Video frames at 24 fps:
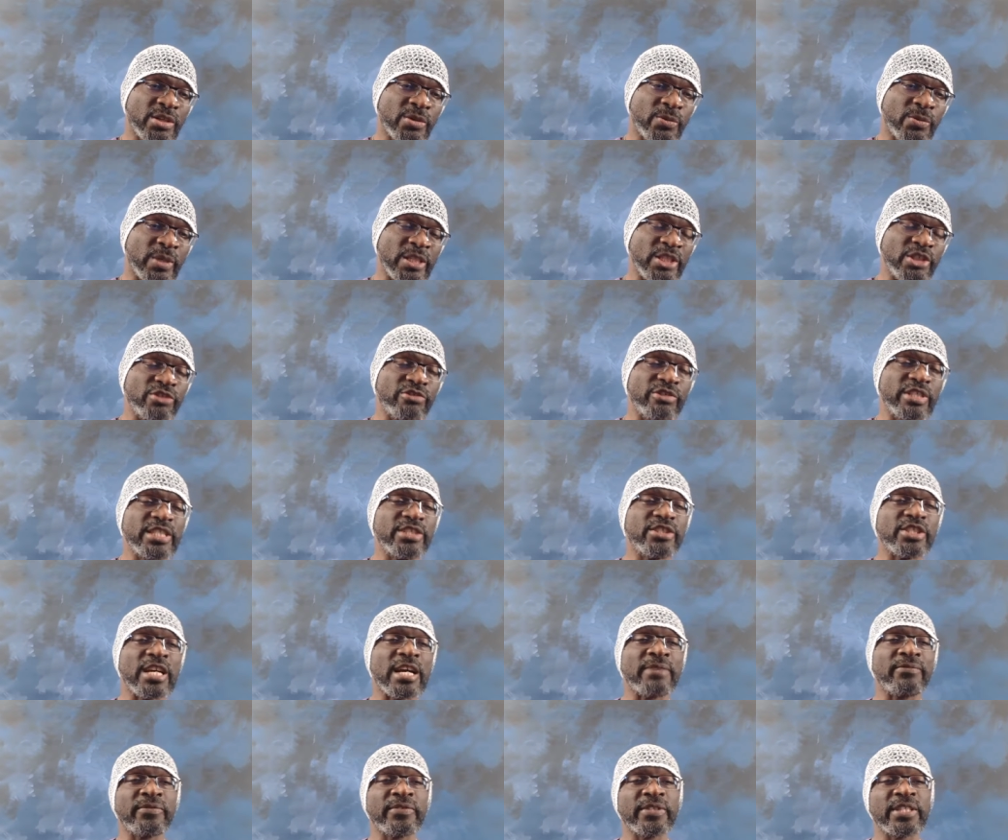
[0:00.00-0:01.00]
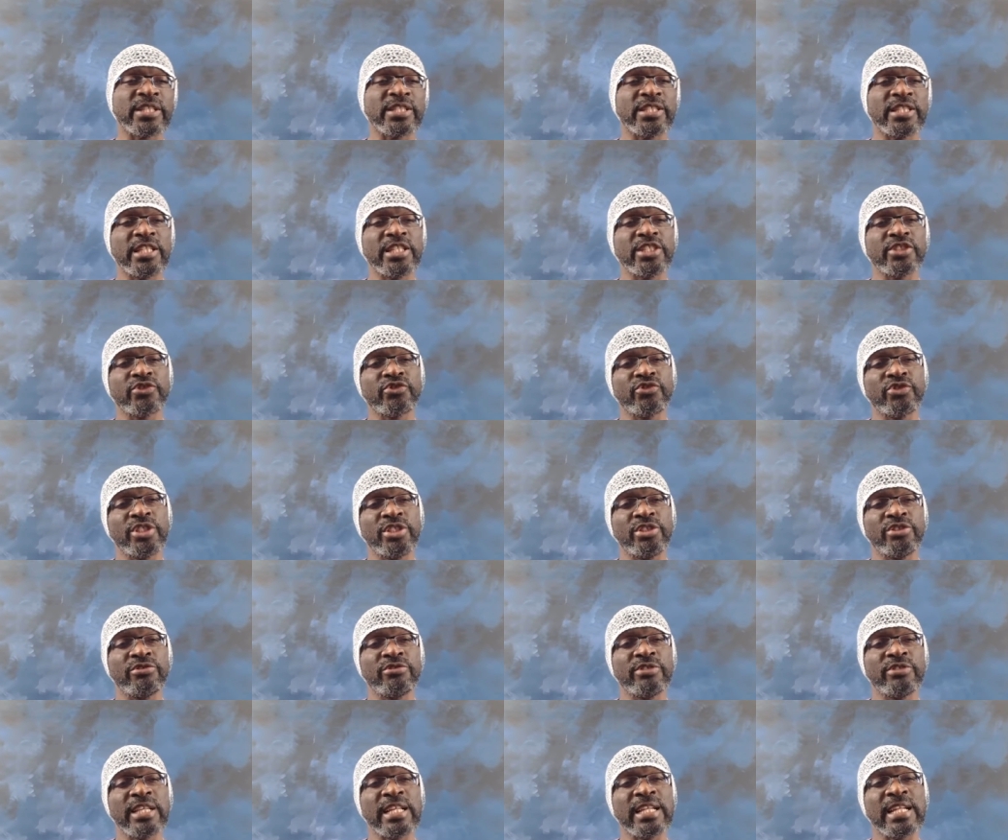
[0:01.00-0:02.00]
When you read your African history,
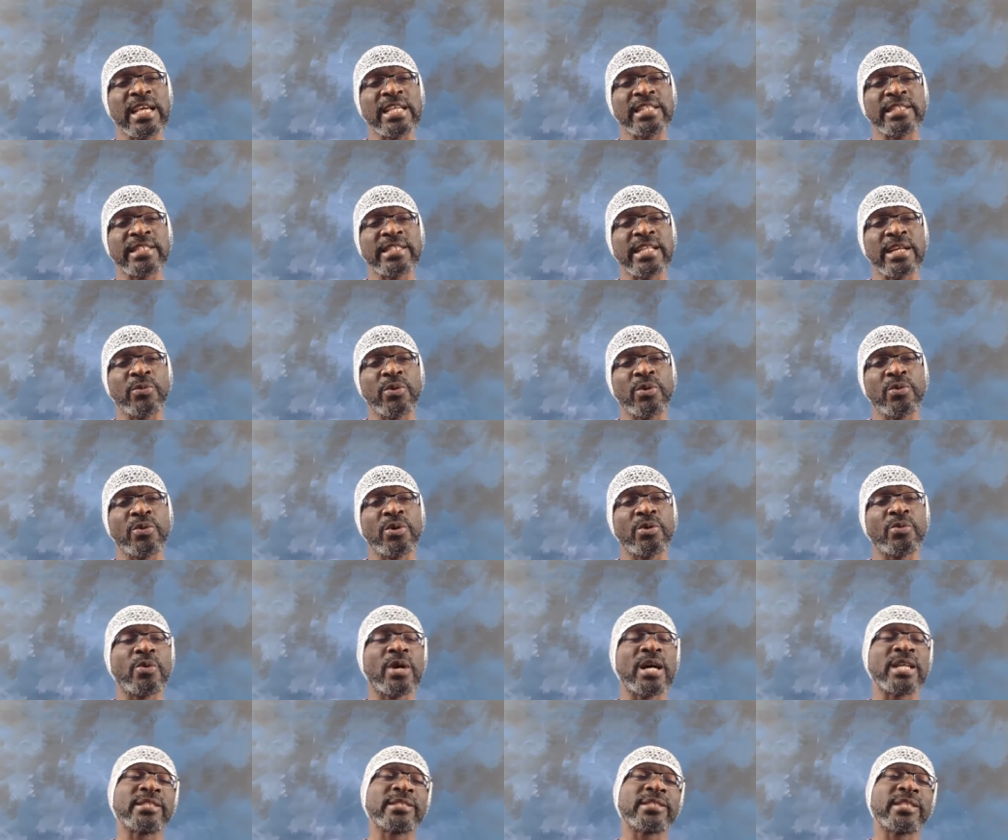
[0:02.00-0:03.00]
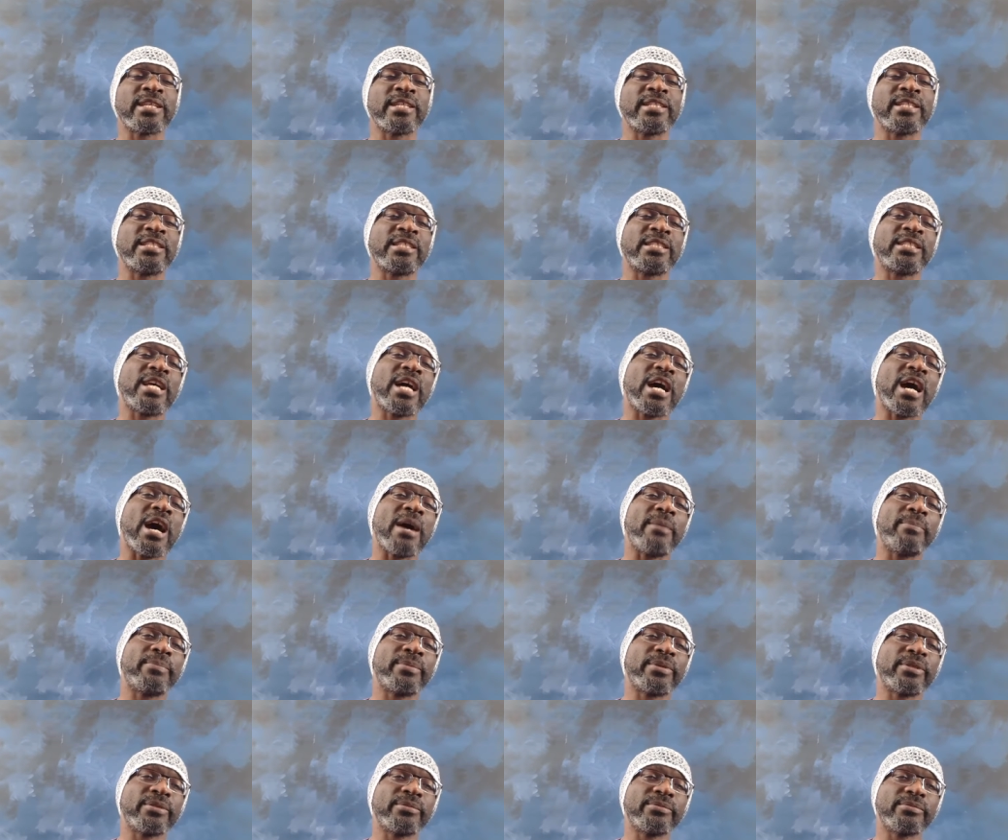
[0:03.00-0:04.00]
you realize that we were once at the
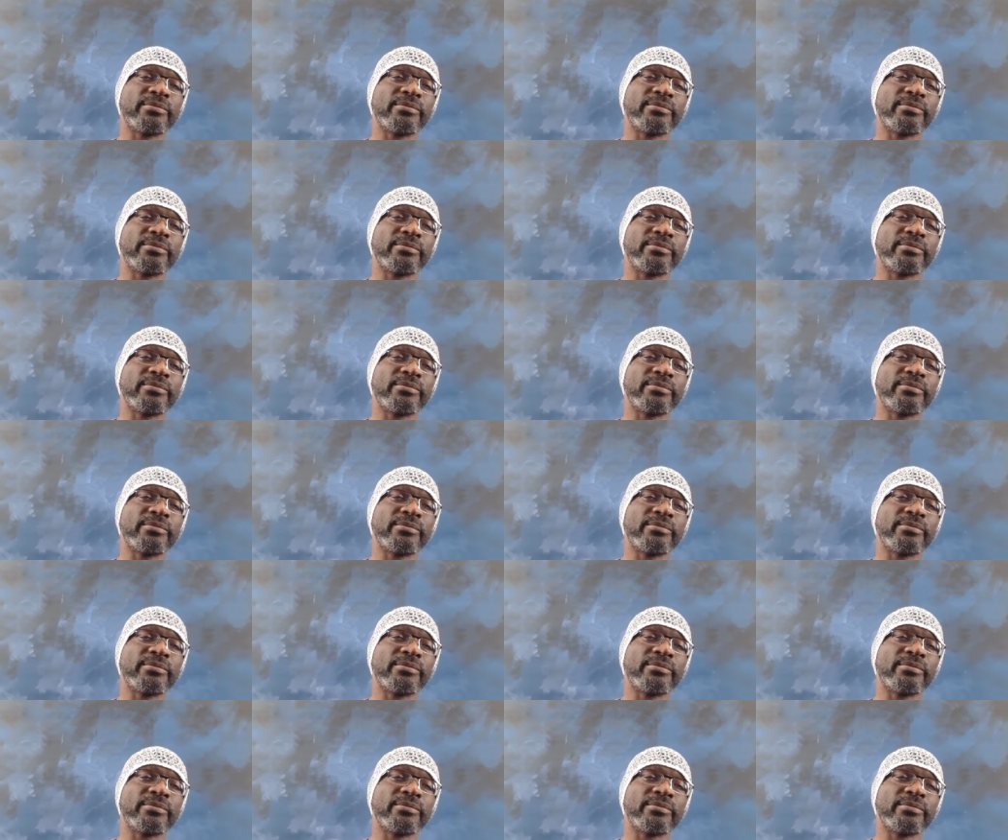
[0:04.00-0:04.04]
top.